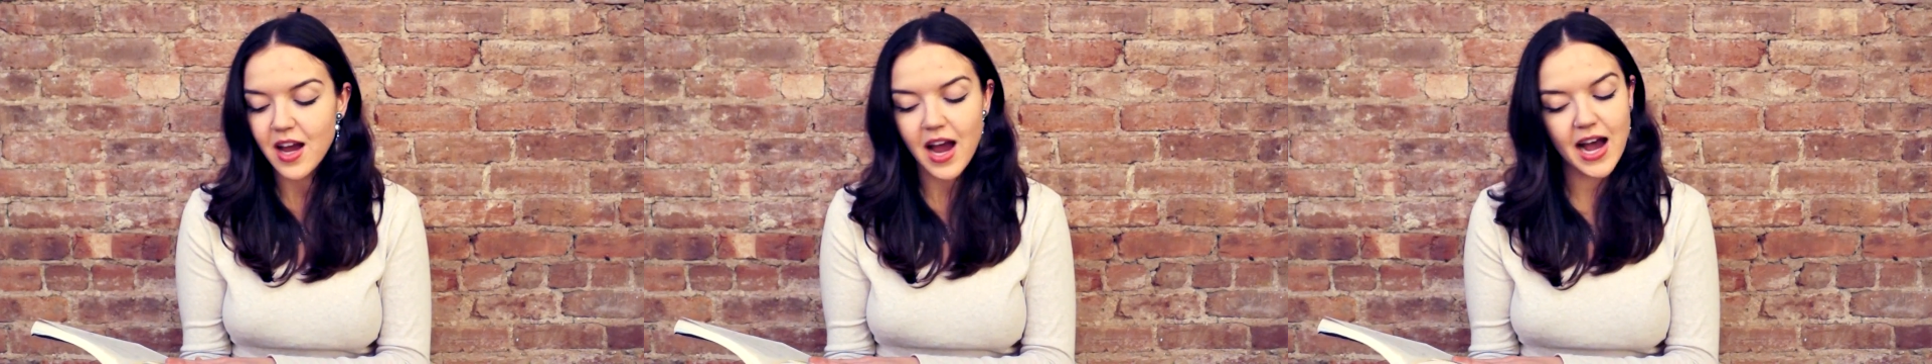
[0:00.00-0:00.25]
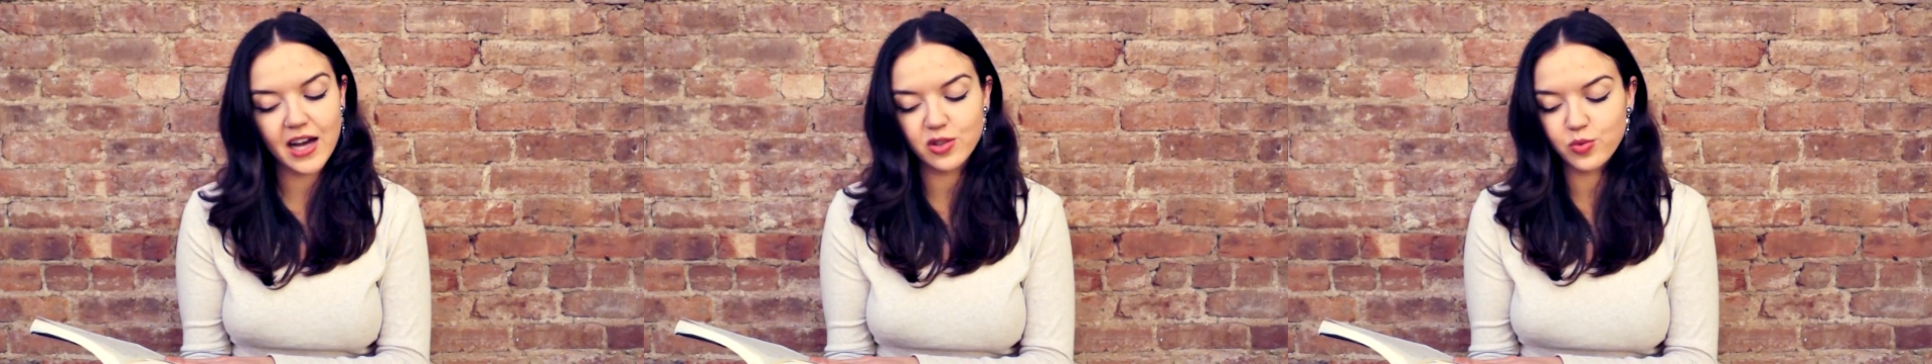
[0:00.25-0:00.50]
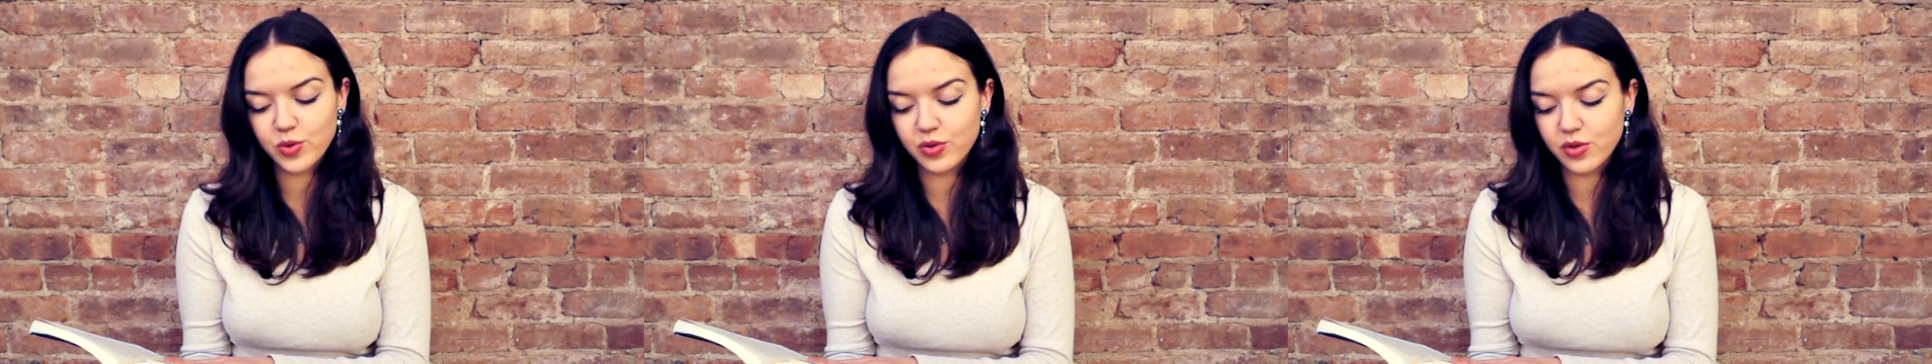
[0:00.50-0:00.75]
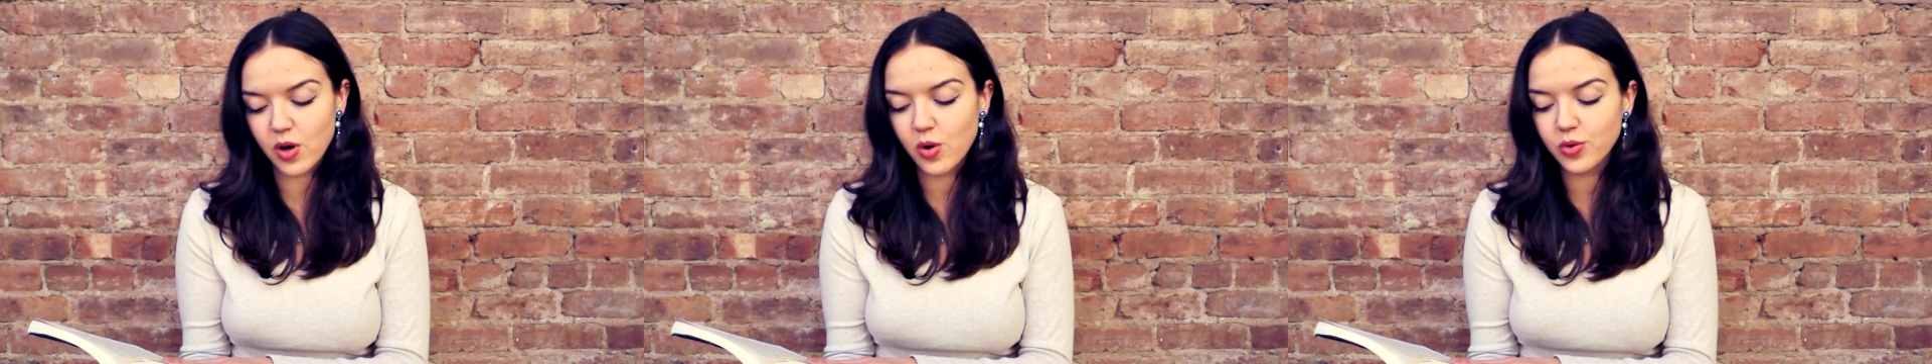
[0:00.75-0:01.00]
As we
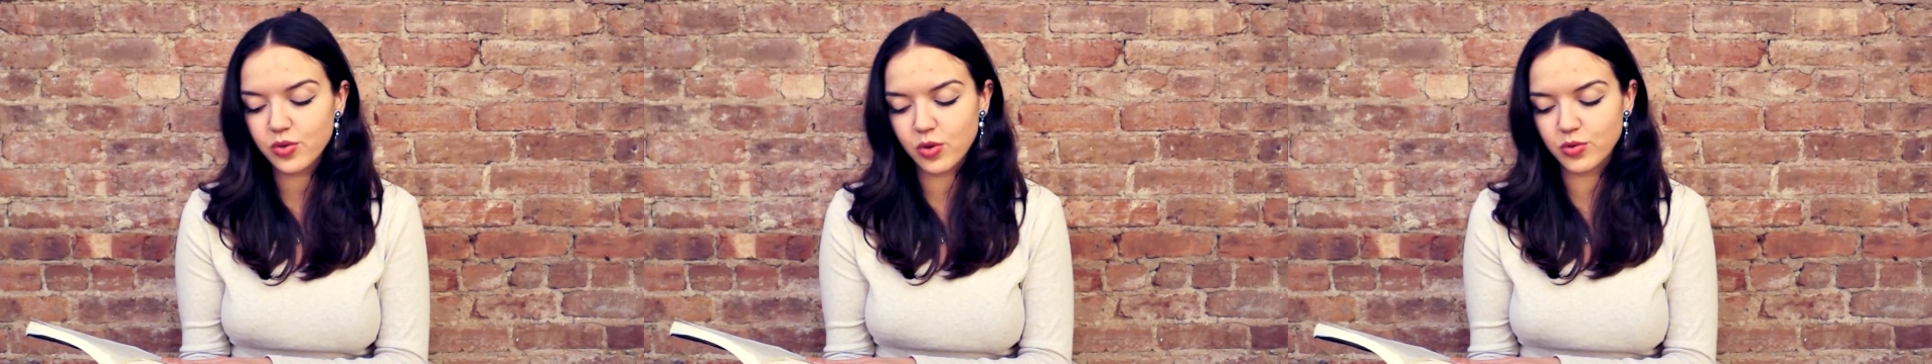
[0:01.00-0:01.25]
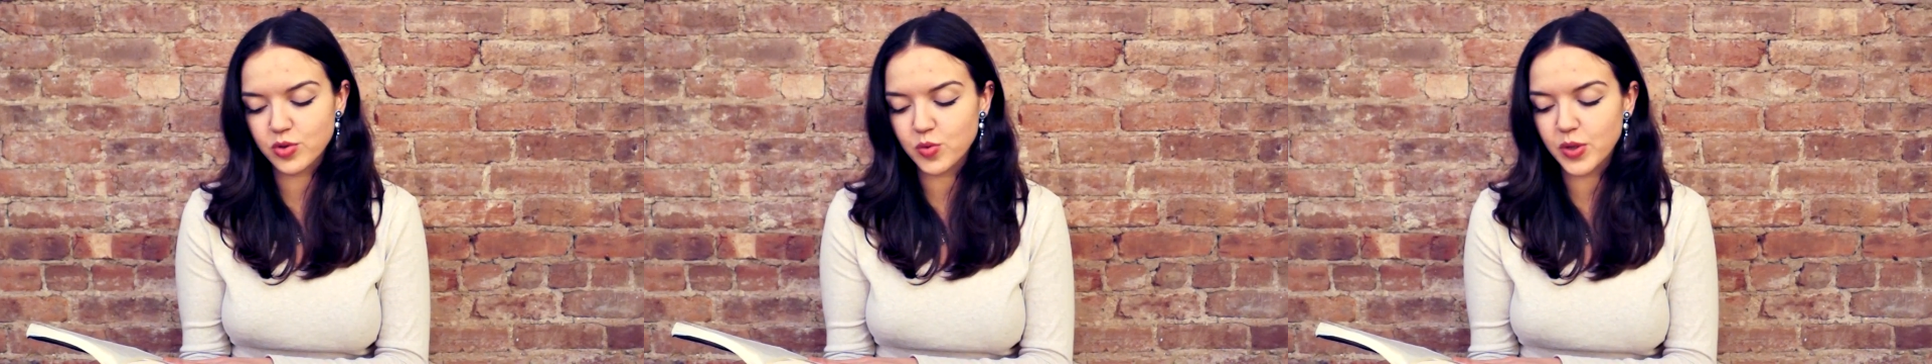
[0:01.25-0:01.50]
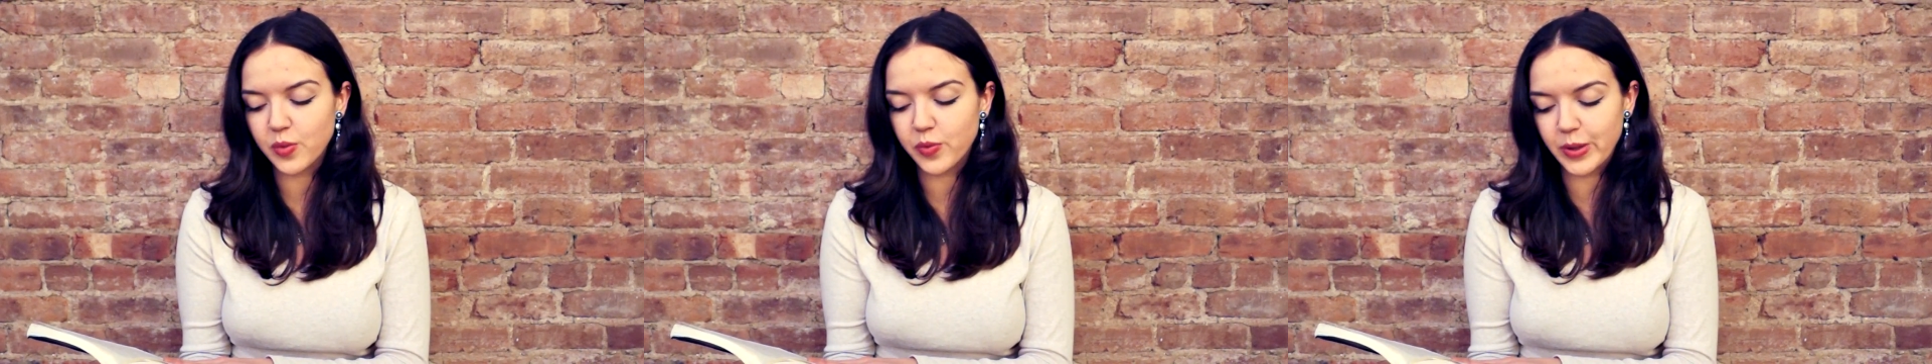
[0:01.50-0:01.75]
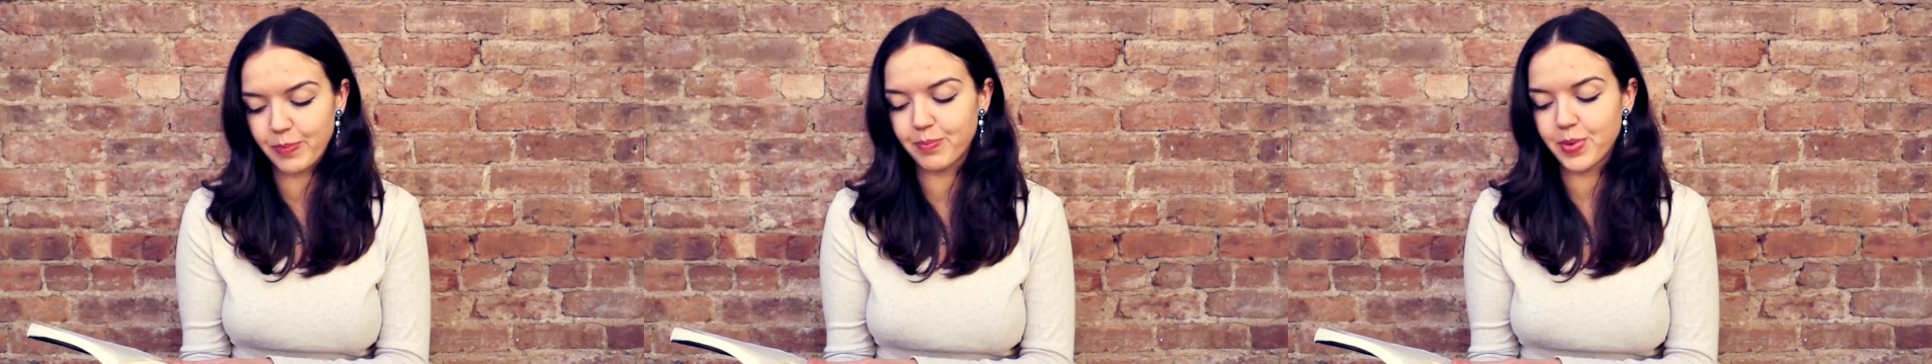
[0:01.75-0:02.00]
sow, so do we reap.